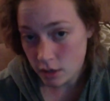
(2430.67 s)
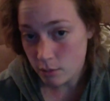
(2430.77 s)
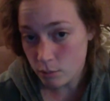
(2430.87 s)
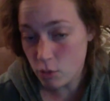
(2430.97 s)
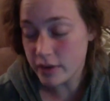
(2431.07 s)

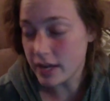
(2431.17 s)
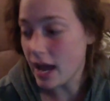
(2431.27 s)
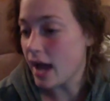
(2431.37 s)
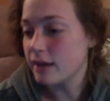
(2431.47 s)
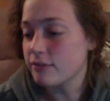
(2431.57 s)
moving
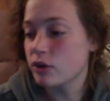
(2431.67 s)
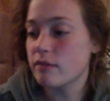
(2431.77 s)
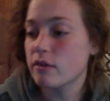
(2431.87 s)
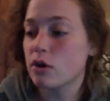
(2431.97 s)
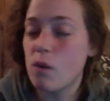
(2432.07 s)
on, if you're
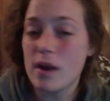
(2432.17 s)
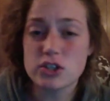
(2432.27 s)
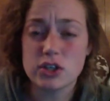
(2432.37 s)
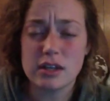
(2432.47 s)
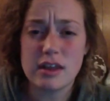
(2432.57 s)
given a
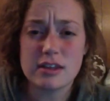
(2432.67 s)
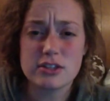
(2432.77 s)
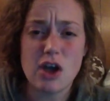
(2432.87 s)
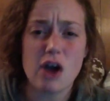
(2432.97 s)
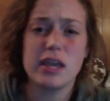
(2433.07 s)
question and then
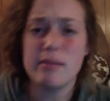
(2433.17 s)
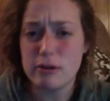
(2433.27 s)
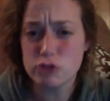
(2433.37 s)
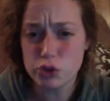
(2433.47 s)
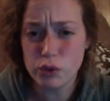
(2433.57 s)
it's talking
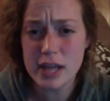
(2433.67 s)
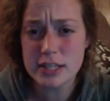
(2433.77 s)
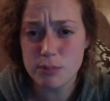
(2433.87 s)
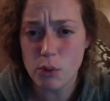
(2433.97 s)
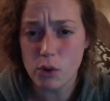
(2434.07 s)
about
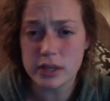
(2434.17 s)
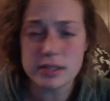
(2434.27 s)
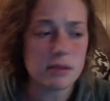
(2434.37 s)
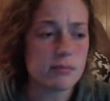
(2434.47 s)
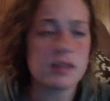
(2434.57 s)
transporting
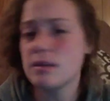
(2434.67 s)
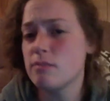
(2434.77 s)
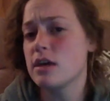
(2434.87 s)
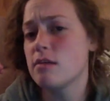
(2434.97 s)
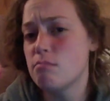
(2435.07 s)
something,
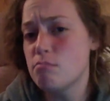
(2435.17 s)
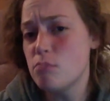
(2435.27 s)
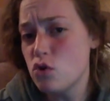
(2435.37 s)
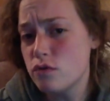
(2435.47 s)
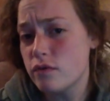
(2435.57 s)
something
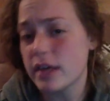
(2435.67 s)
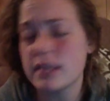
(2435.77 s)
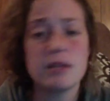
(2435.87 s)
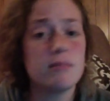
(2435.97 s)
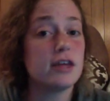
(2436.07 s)
moving,
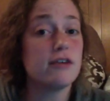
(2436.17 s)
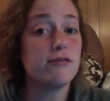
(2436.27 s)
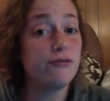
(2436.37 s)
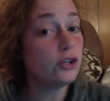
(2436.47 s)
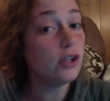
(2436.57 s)
something
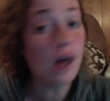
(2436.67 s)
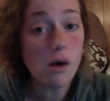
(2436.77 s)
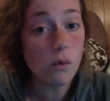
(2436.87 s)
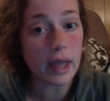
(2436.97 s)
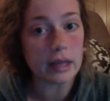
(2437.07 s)

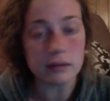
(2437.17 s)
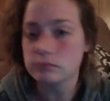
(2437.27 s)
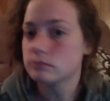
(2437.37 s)
flowing,